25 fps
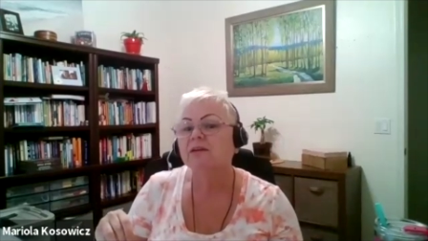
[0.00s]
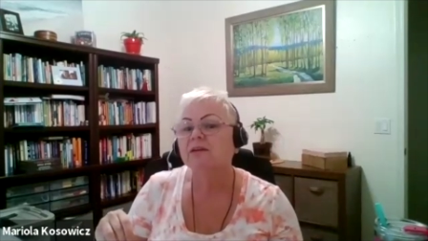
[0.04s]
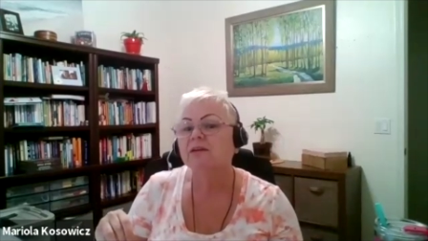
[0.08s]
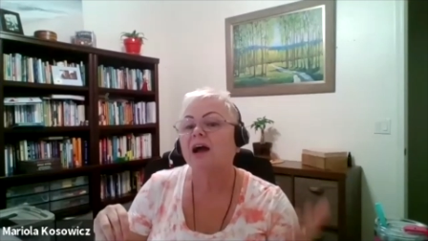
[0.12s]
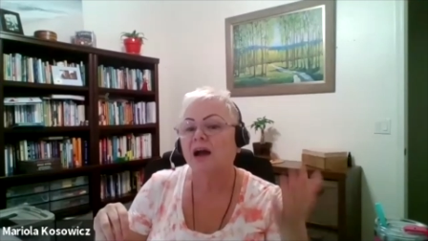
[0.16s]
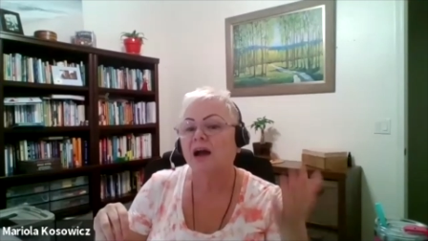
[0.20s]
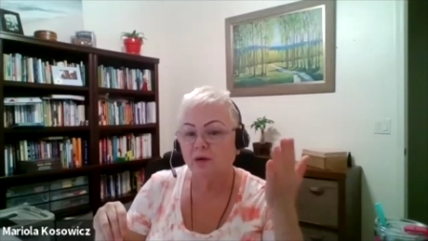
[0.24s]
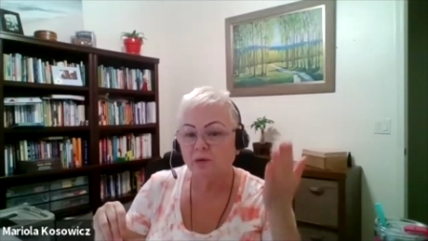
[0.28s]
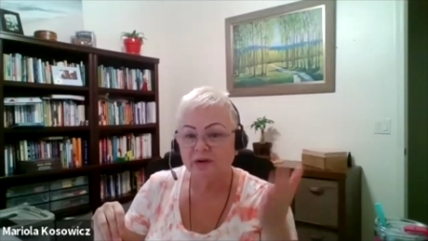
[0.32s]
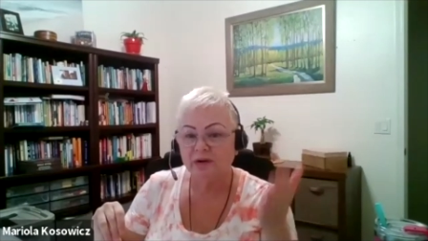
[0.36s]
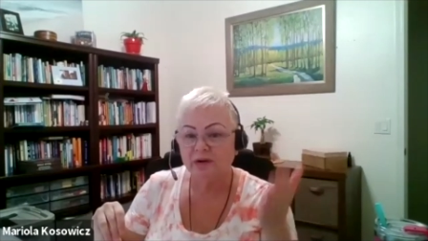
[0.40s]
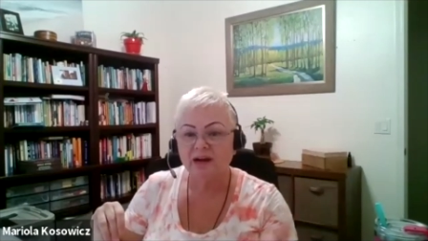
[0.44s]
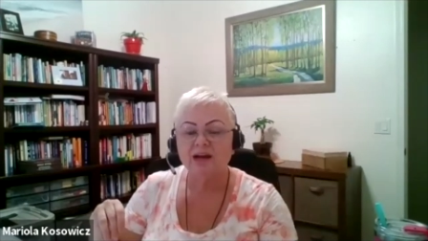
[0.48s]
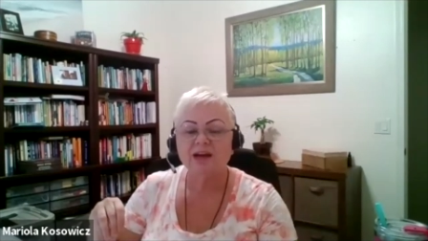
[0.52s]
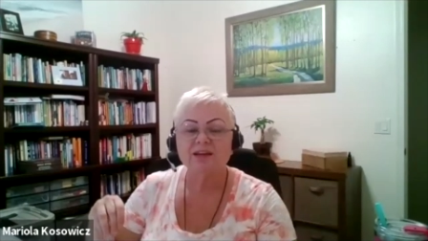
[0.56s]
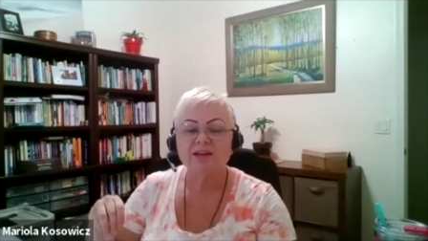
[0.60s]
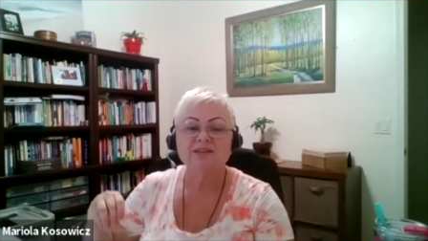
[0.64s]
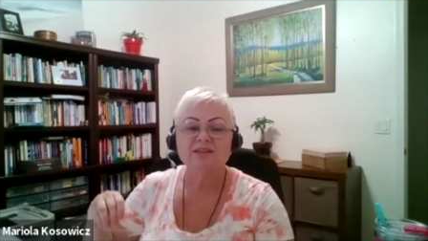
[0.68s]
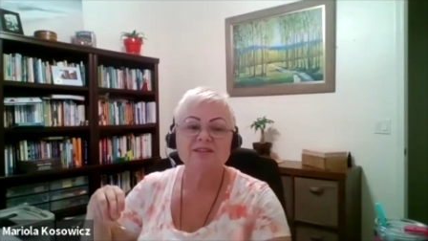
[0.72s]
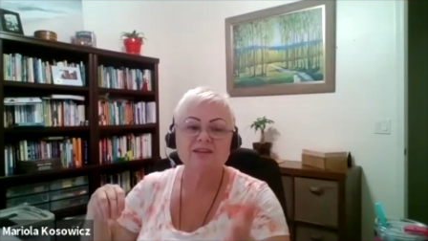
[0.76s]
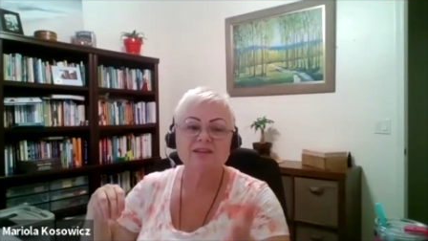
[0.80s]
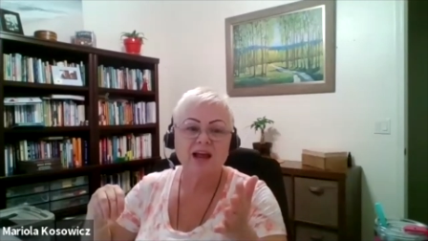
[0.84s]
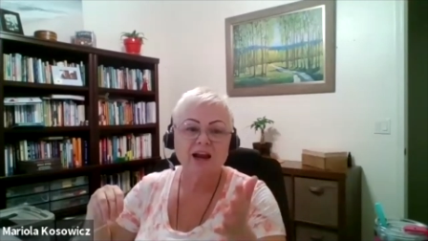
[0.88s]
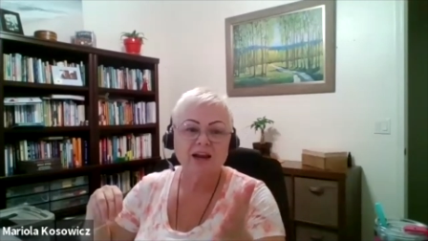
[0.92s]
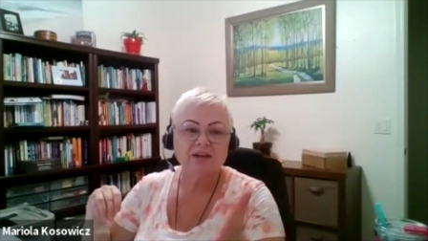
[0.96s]
our high
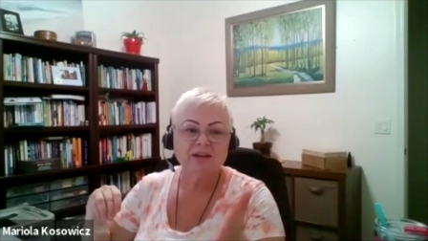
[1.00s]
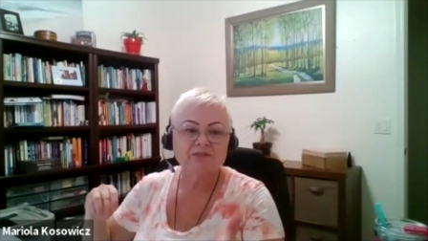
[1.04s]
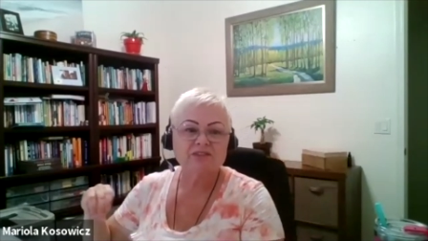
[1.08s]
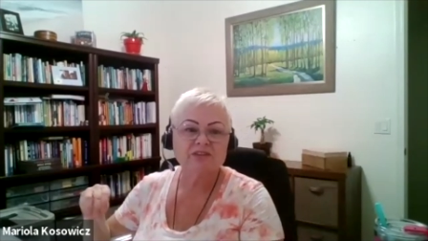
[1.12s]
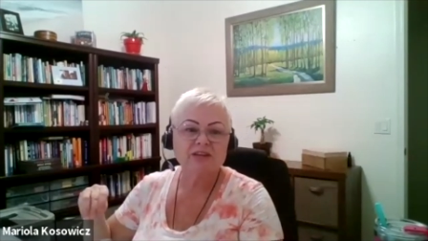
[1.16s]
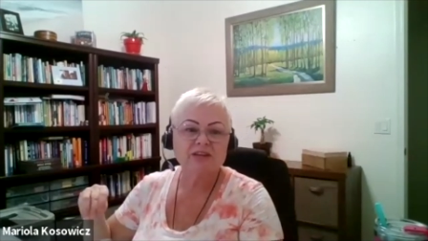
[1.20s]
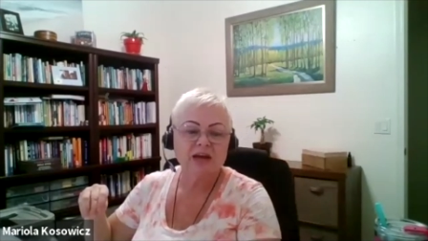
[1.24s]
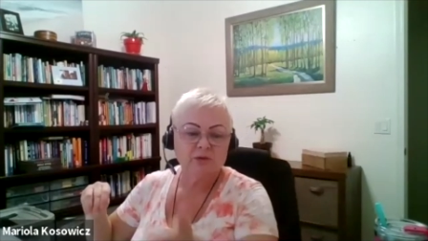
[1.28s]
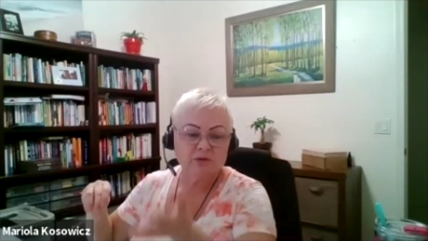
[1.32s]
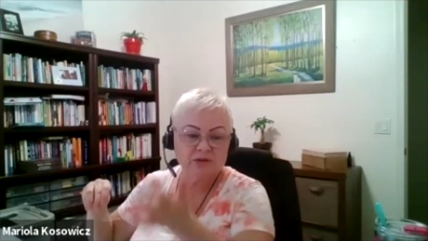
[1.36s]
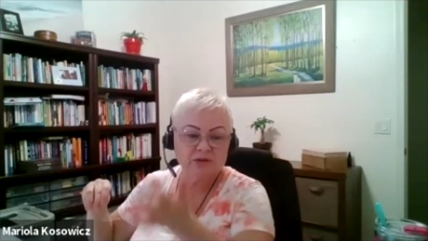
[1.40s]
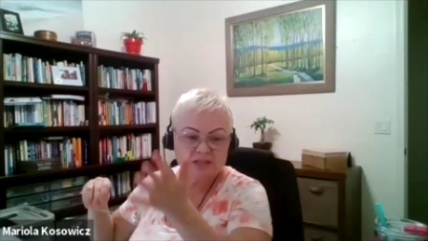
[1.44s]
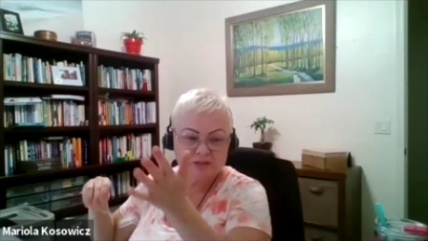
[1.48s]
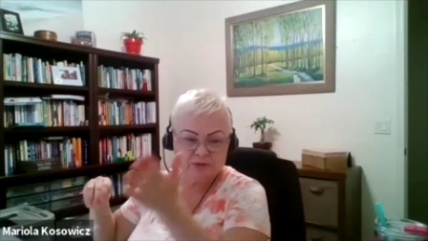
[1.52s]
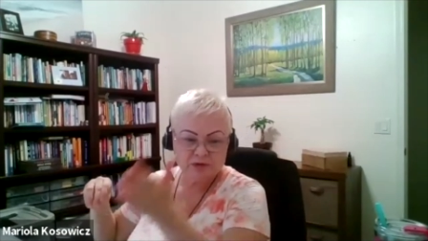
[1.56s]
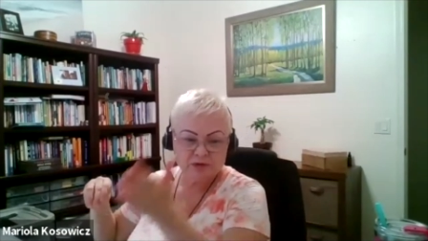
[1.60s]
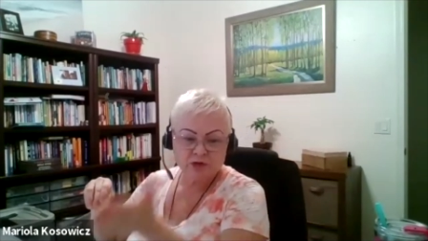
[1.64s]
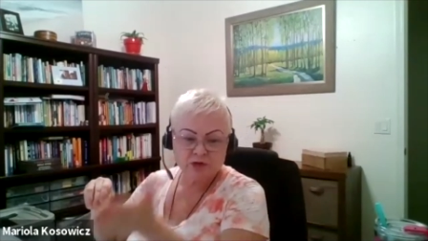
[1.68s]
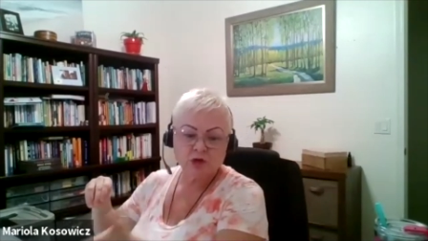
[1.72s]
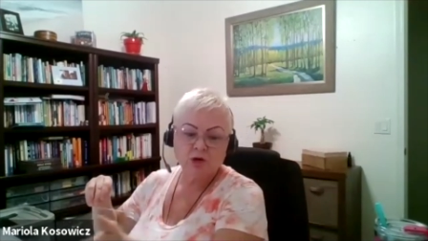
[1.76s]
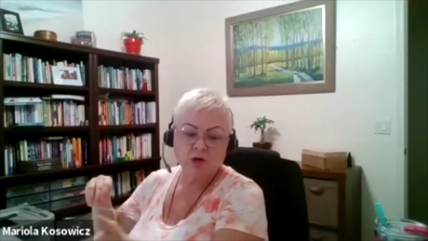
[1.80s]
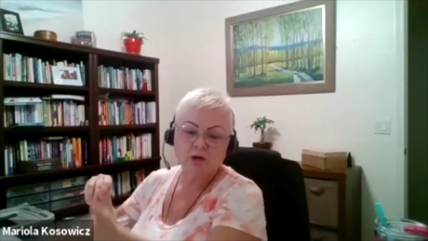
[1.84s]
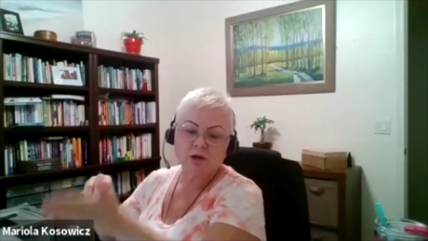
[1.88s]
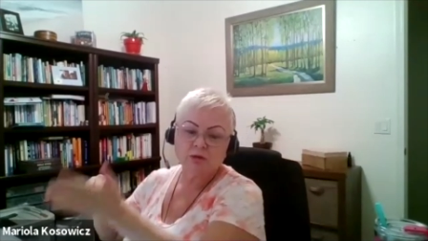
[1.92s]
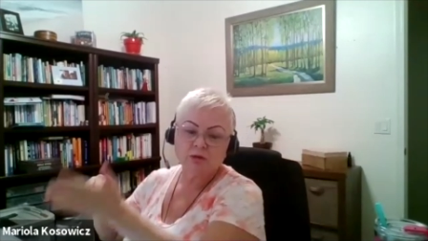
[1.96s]
selves, our
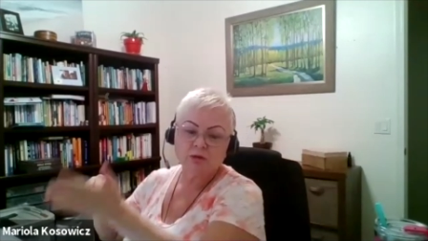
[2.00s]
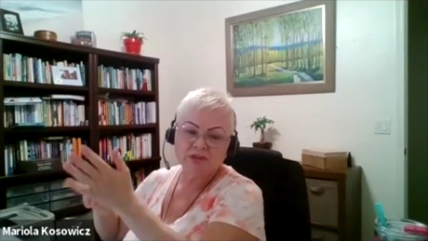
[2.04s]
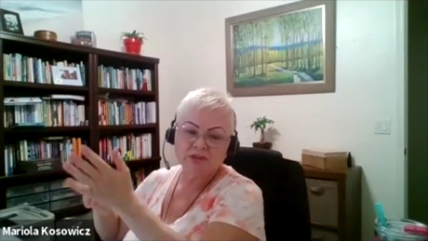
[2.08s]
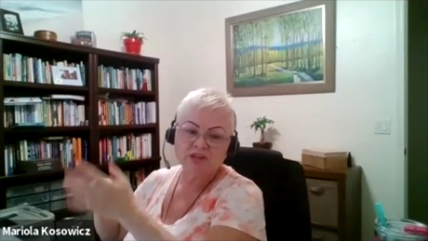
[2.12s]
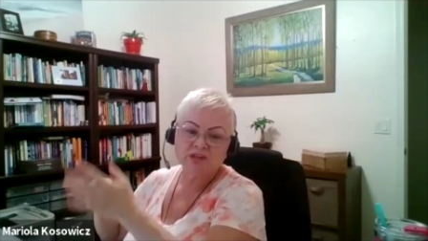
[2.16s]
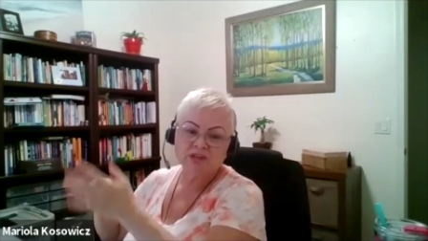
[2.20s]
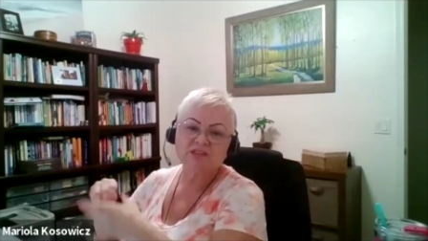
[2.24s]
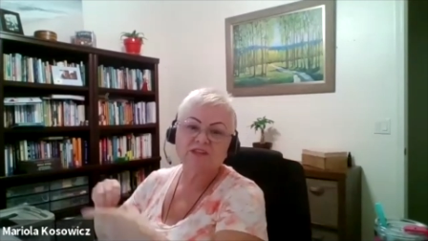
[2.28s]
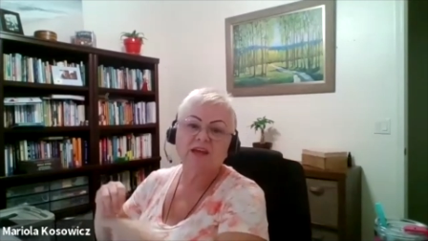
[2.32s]
spiritual committees,